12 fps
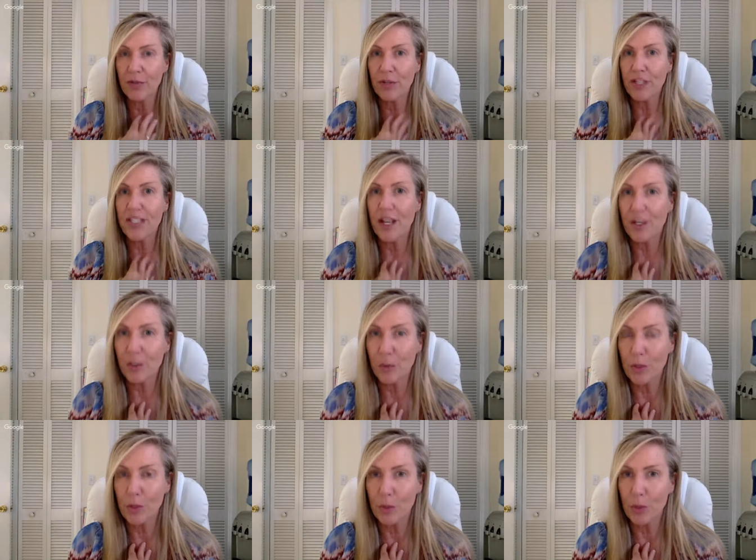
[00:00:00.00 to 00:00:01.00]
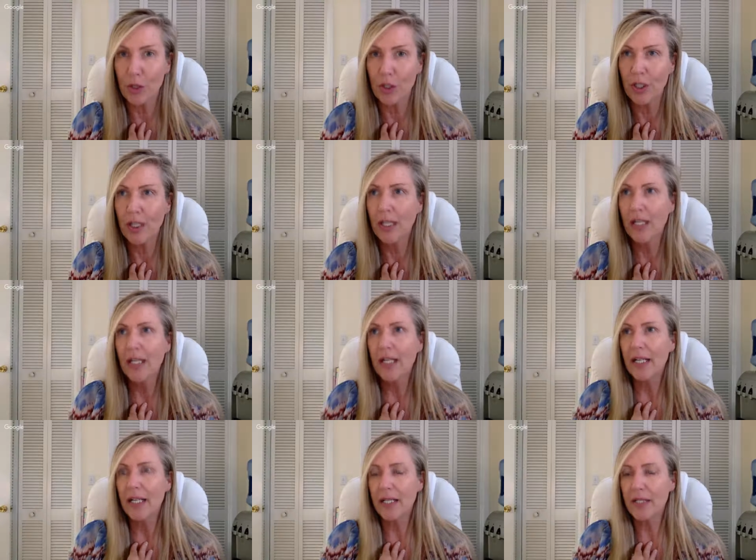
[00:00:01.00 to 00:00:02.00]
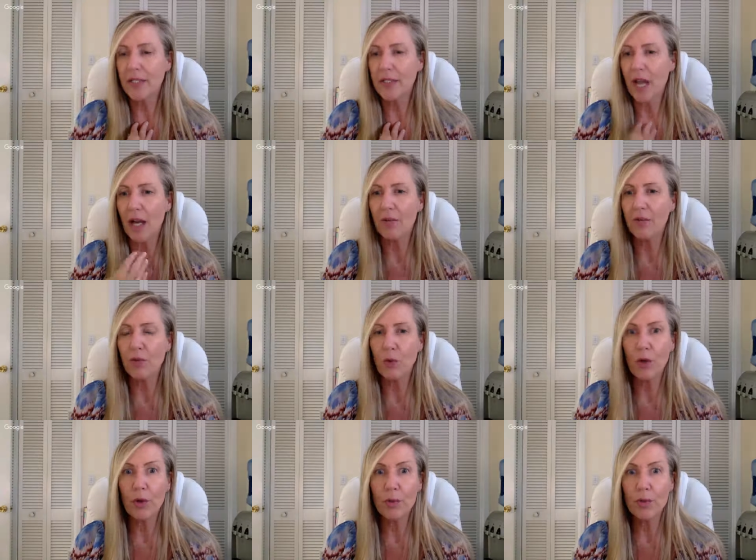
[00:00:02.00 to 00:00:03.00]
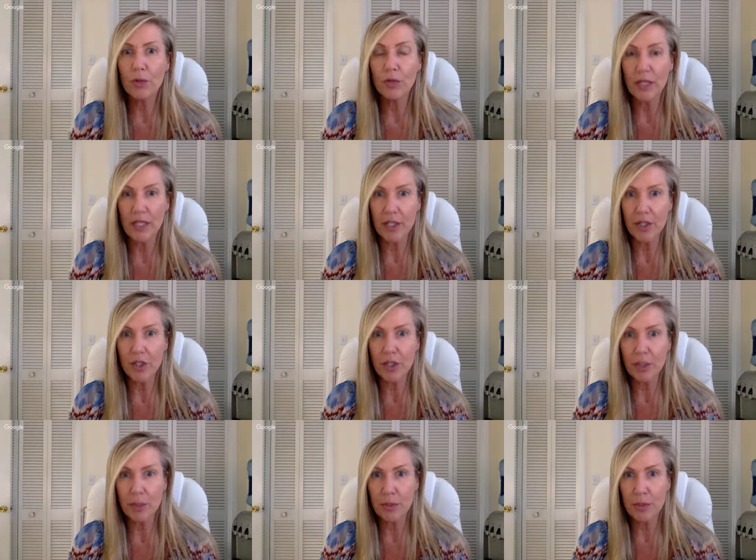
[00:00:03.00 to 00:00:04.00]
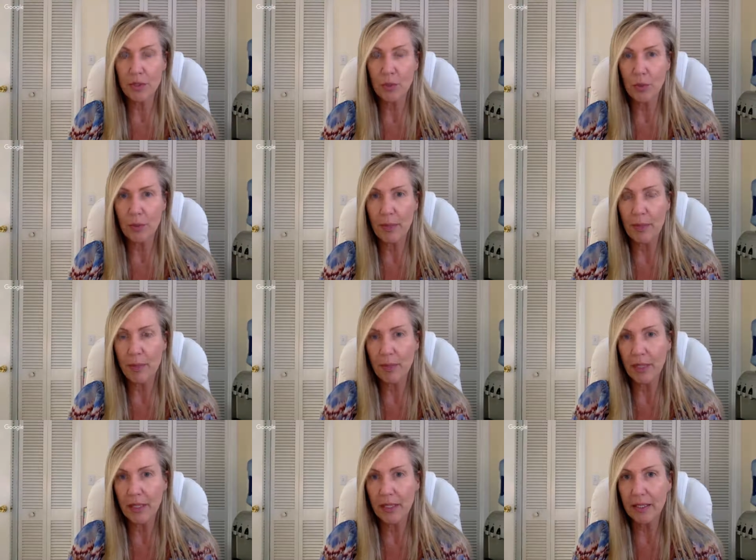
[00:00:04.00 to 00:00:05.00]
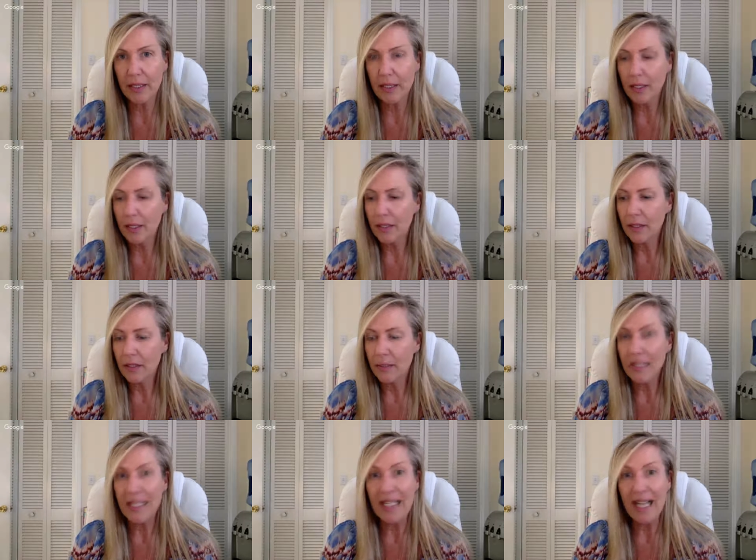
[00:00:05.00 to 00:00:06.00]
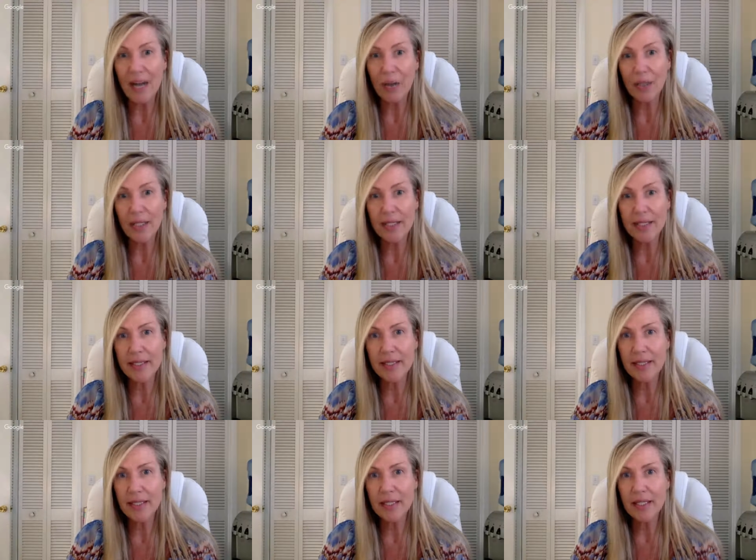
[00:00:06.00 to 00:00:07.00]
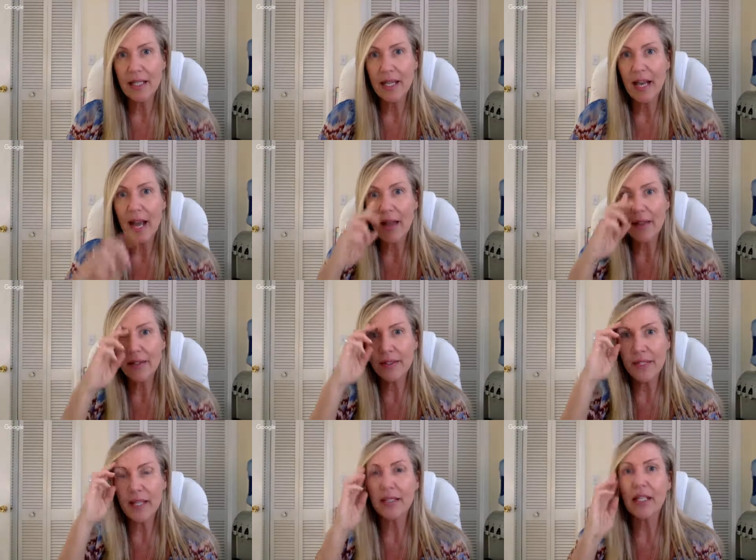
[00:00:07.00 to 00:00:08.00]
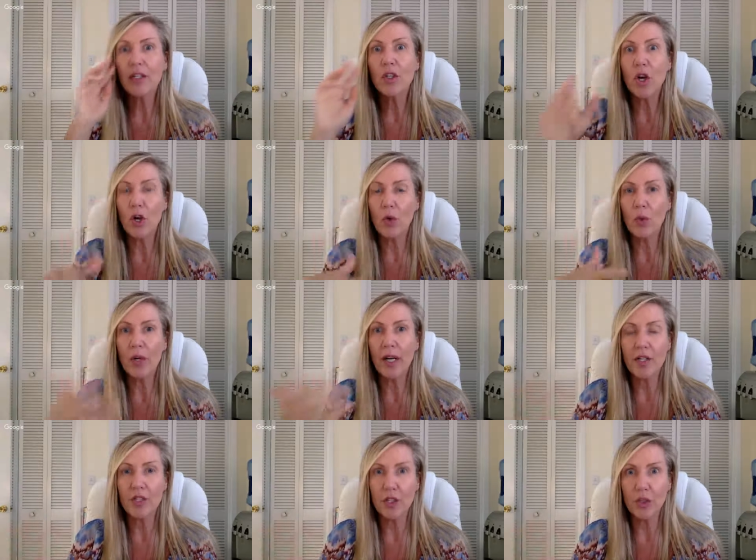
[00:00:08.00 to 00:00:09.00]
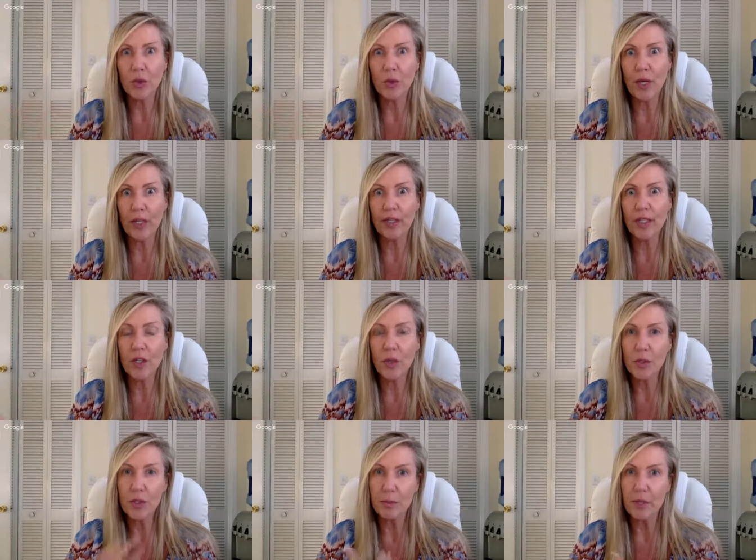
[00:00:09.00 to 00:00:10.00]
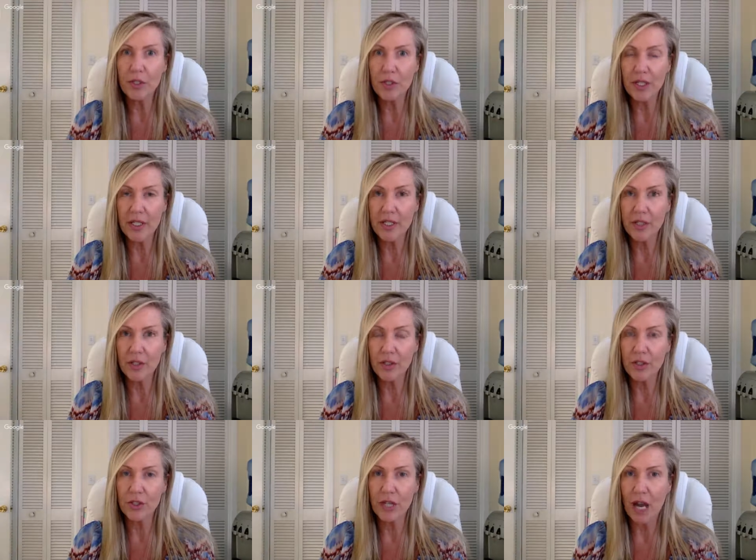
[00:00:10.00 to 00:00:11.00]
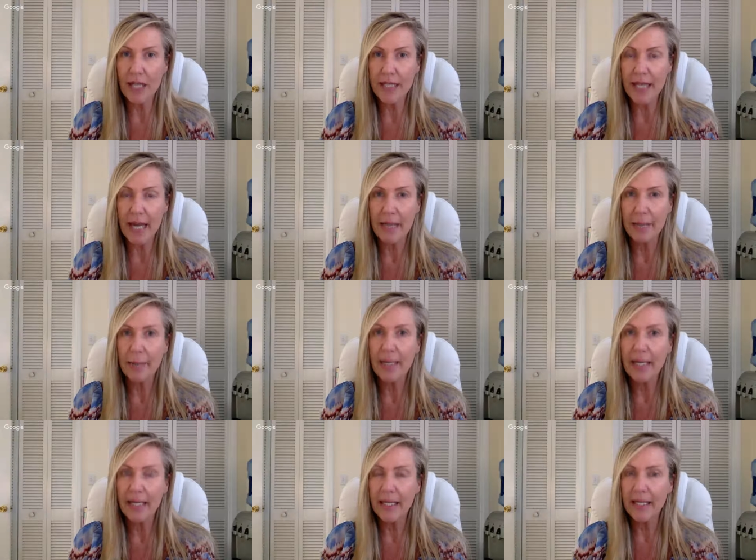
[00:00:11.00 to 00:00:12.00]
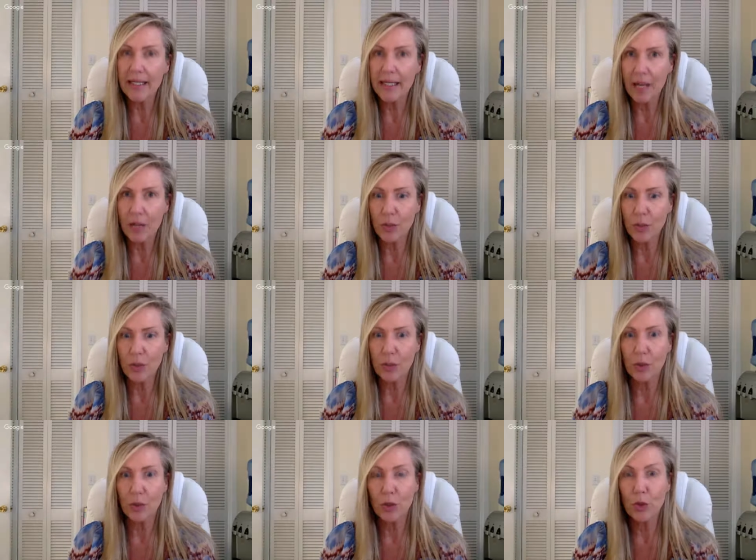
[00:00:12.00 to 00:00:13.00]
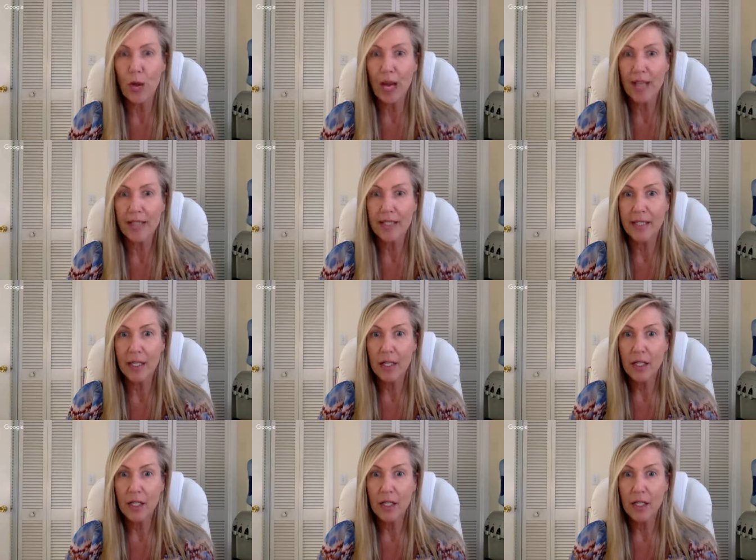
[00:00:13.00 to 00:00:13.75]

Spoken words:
for the Doctor Whisperer, is I've formed relationships with people in media outlets, and then they know what I do, and they know it's much easier to contact me, the Doctor Whisperer, who has